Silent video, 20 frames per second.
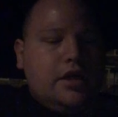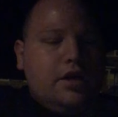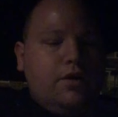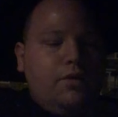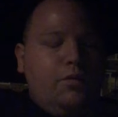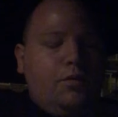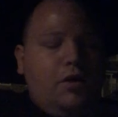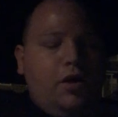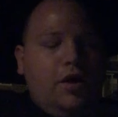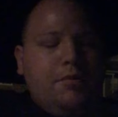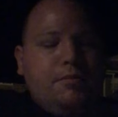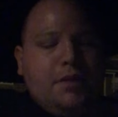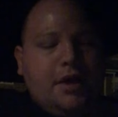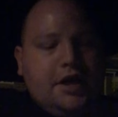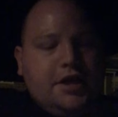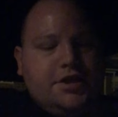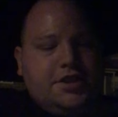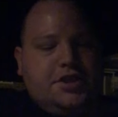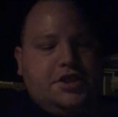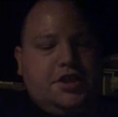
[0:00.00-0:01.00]
what
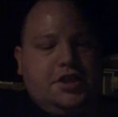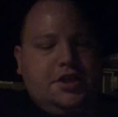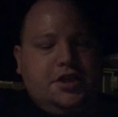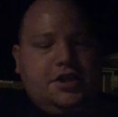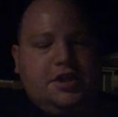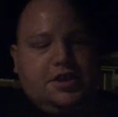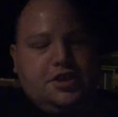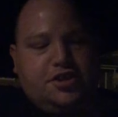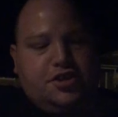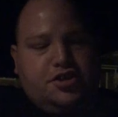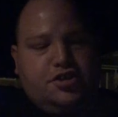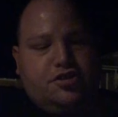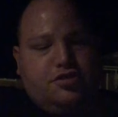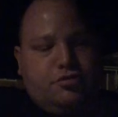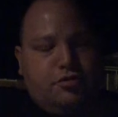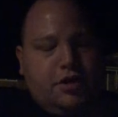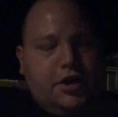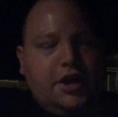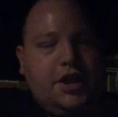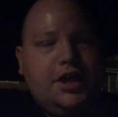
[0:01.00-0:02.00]
makes it
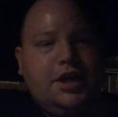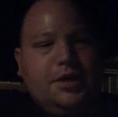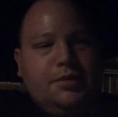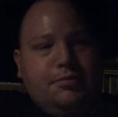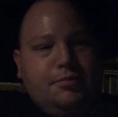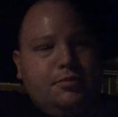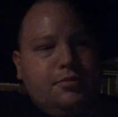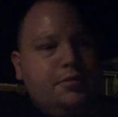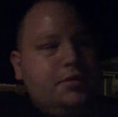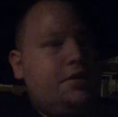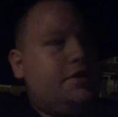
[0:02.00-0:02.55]
extreme